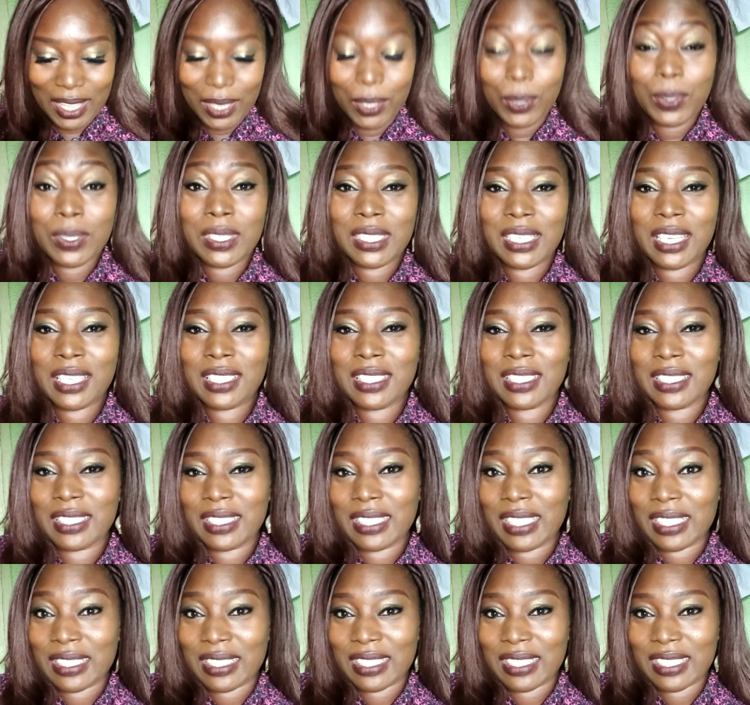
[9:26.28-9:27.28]
they will check the
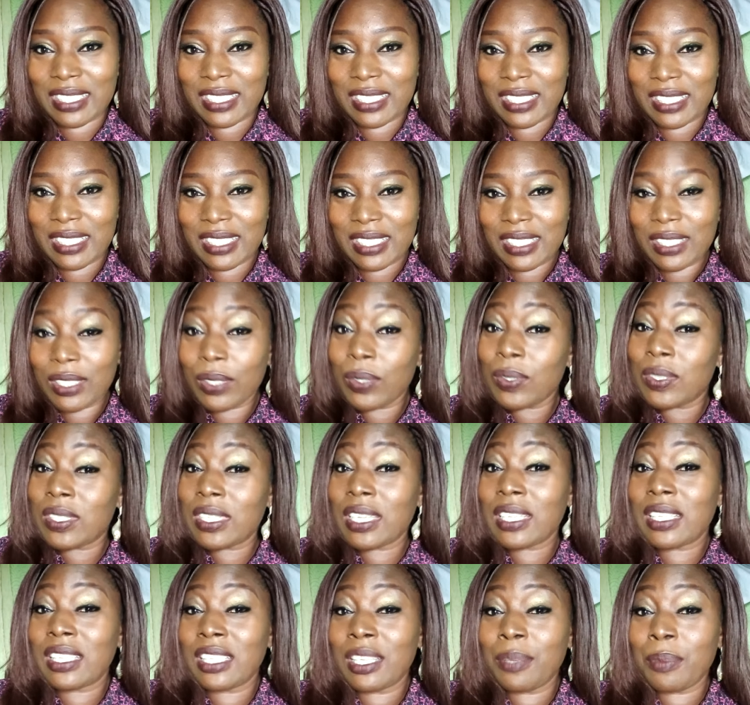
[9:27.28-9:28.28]
date they will
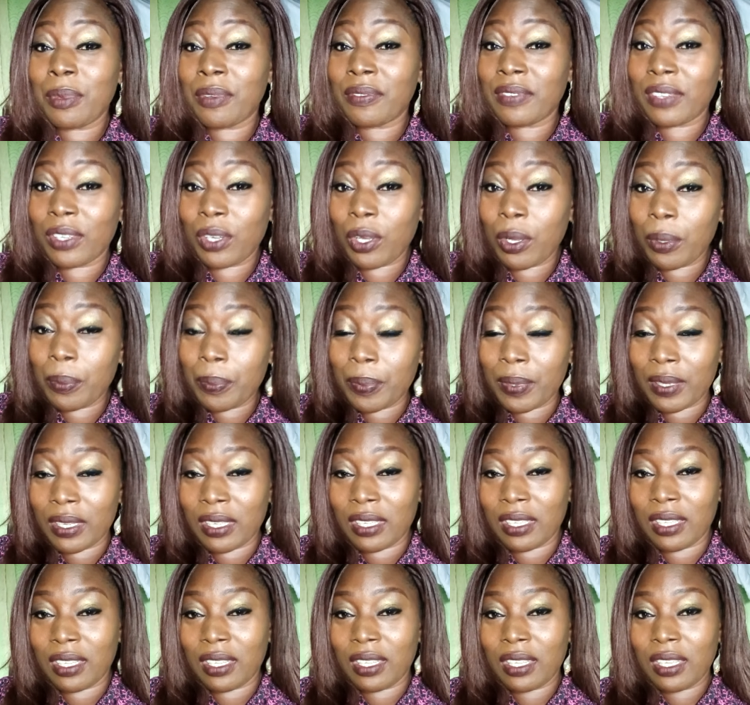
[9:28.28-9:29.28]
check the name of the
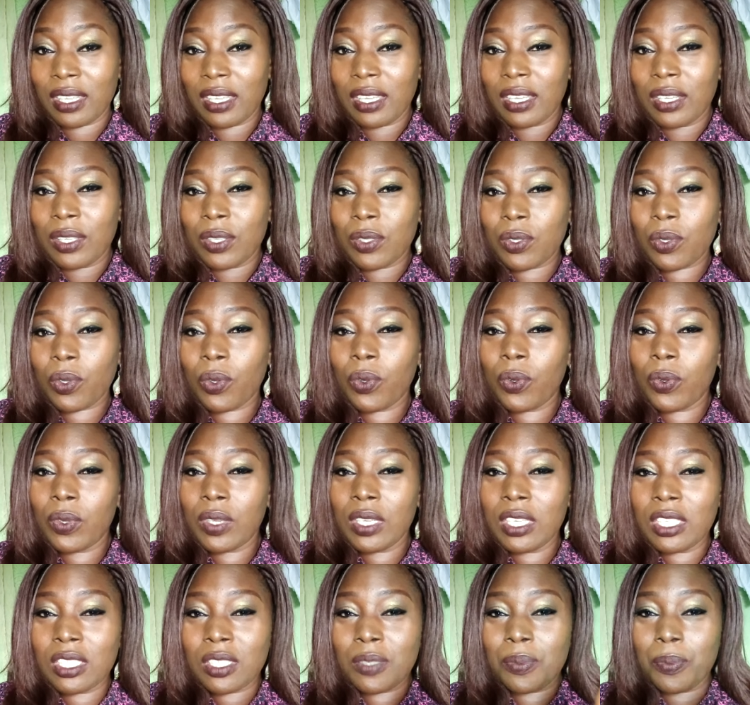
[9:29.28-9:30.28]
company so
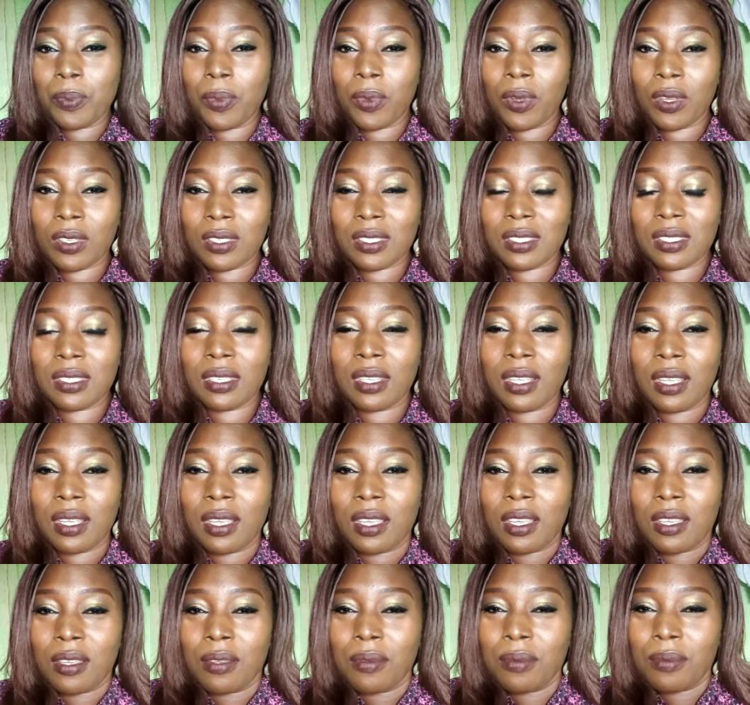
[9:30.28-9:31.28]
it must
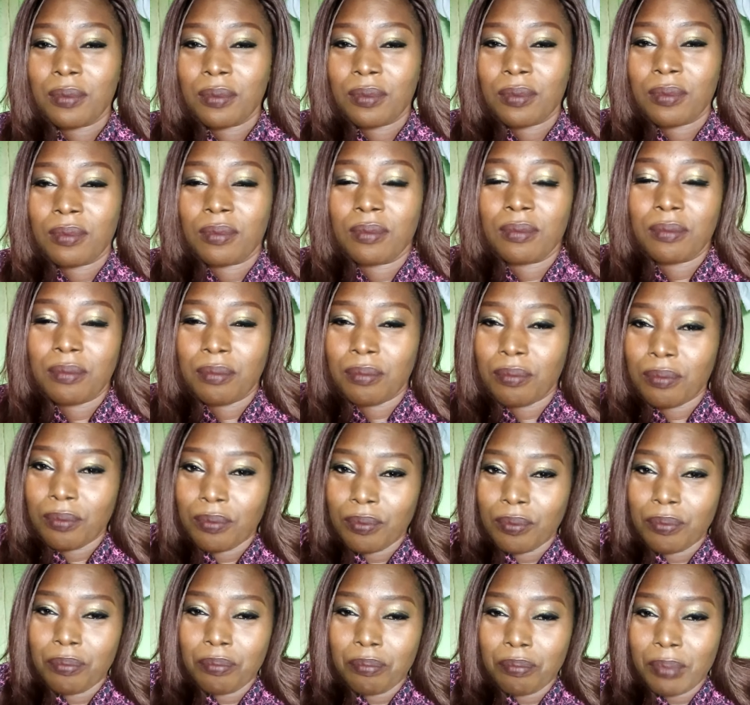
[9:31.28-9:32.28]

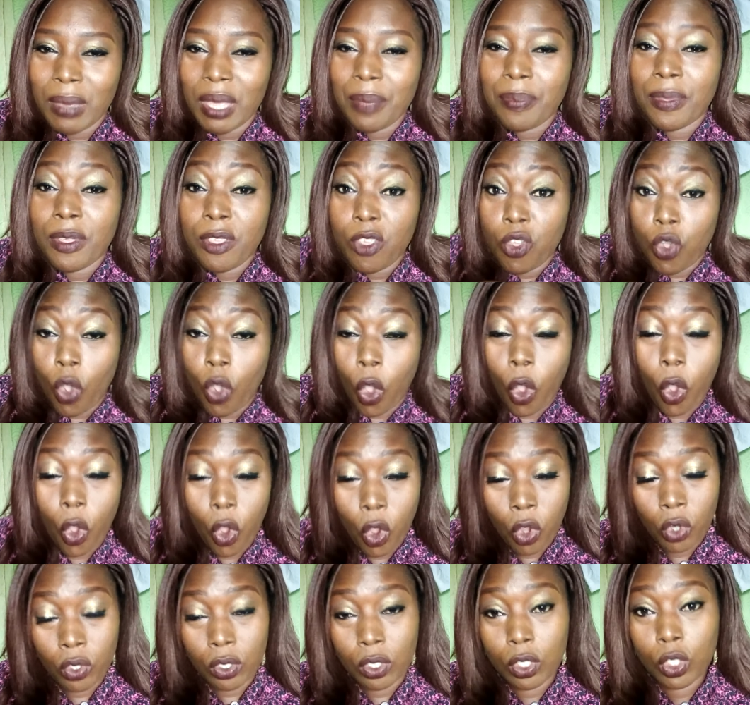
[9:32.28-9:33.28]
maybe your
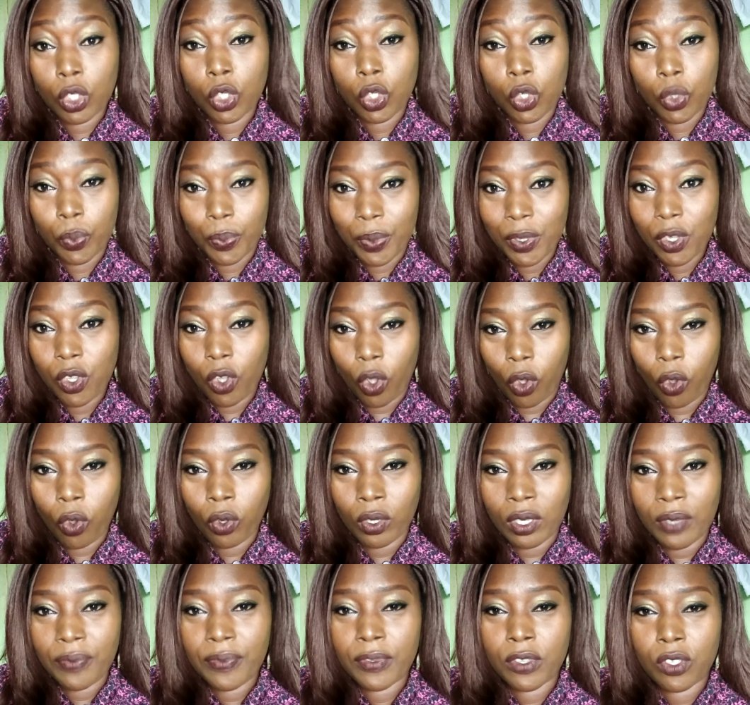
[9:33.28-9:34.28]
own it should be your
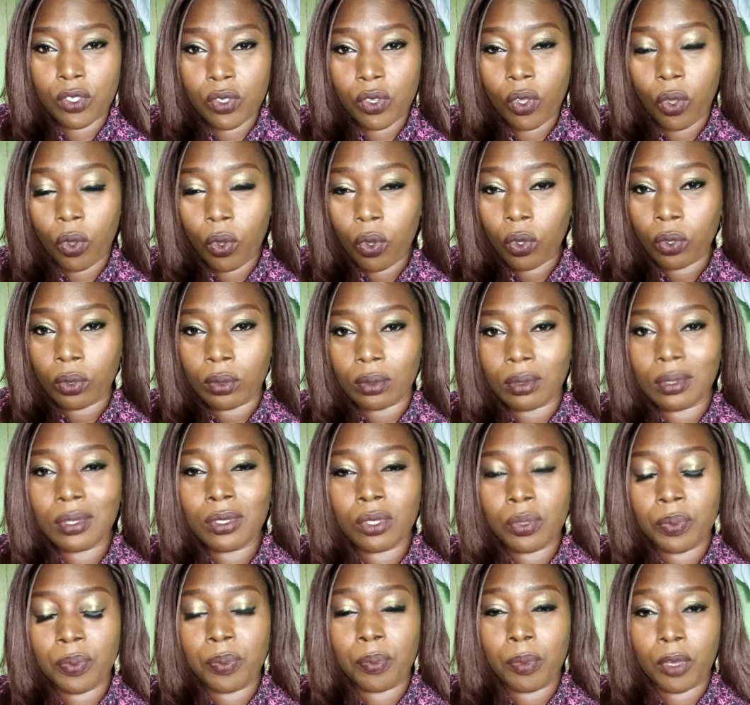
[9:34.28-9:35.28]
own if it's your own
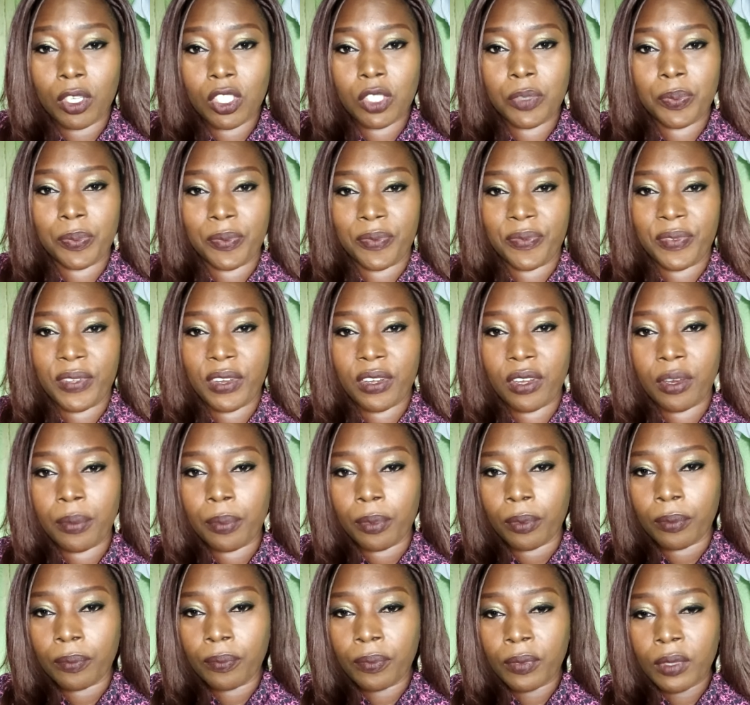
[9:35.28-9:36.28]
it's much
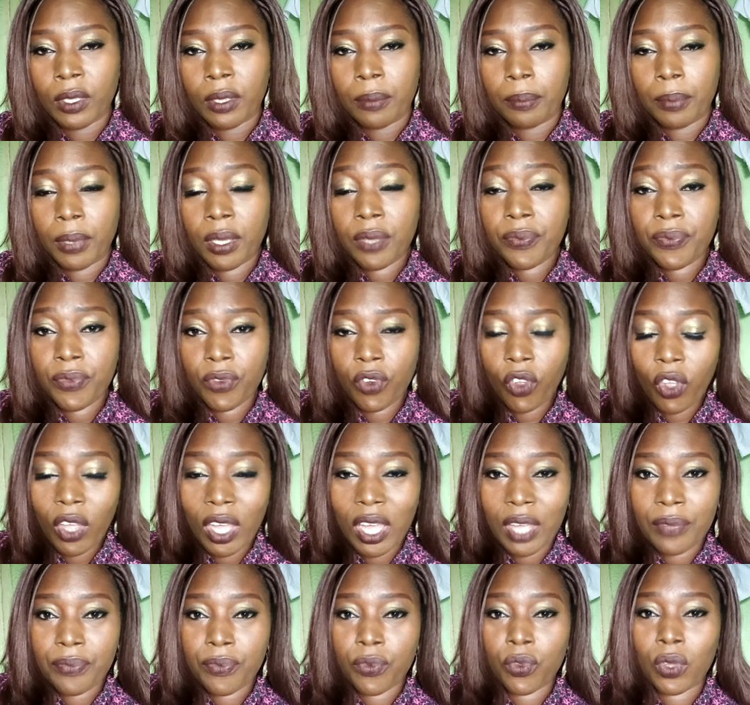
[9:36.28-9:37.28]
preferable but if you don't
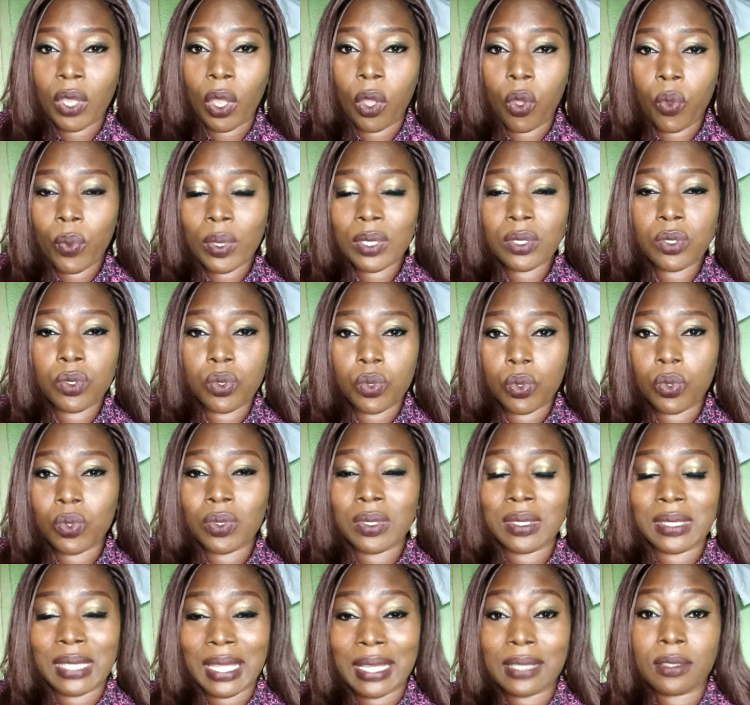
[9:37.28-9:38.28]
have you can always
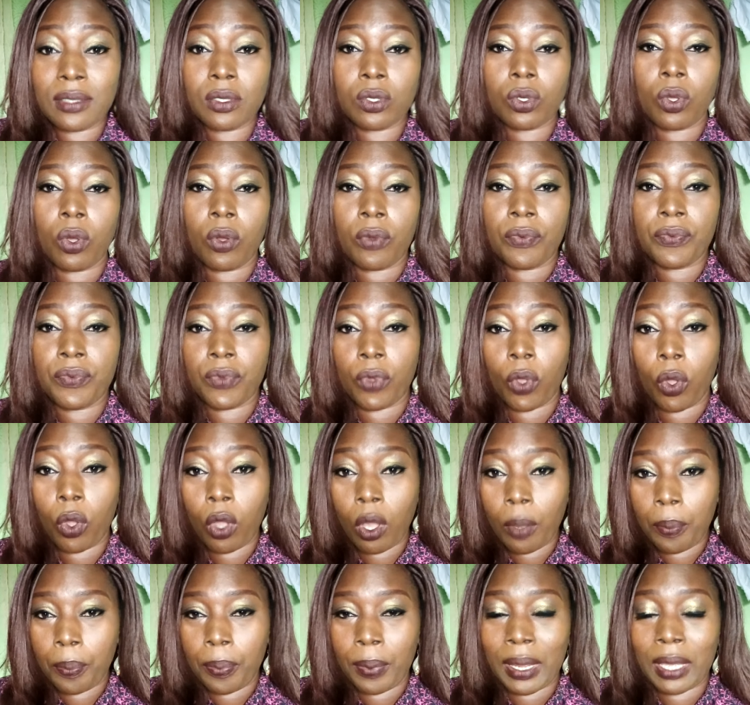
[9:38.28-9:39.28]
use that of your
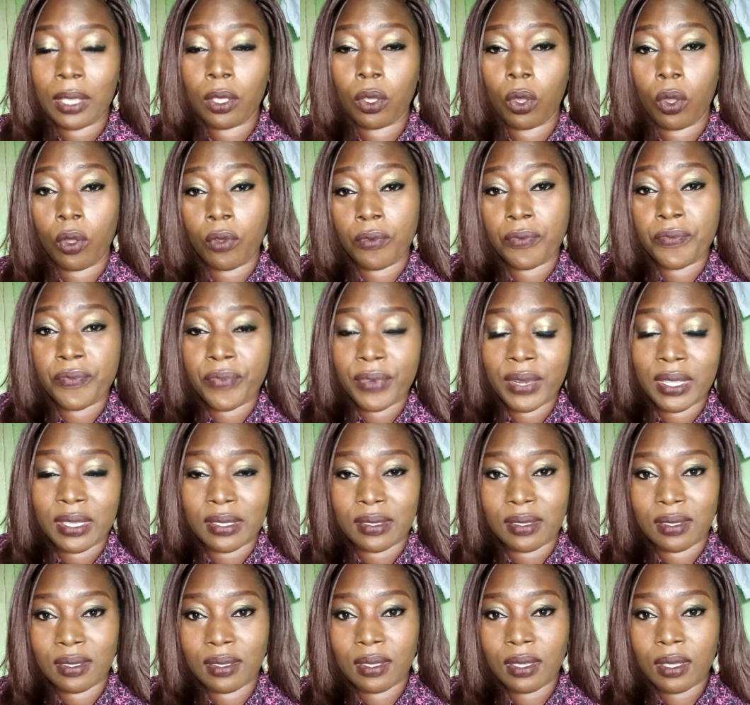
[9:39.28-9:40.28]
upline or
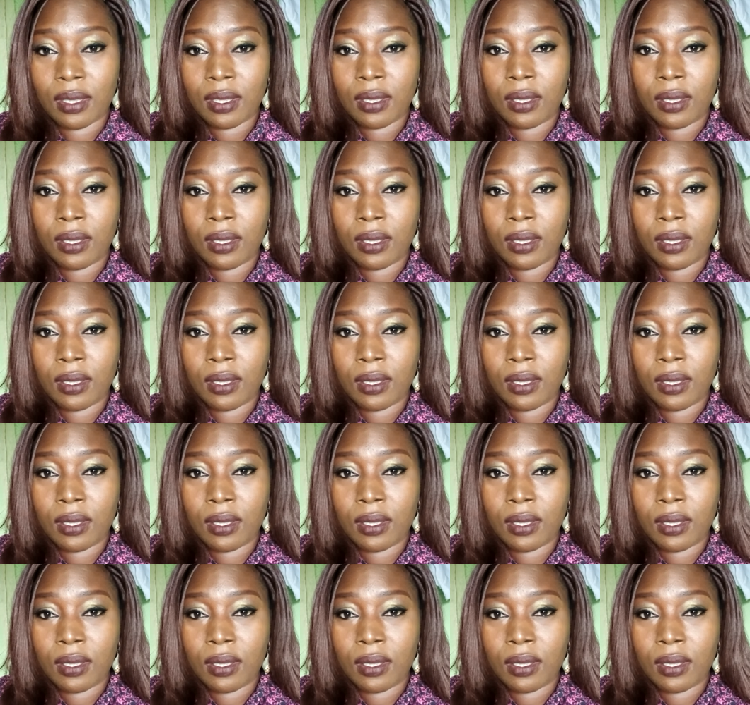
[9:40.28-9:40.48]
friends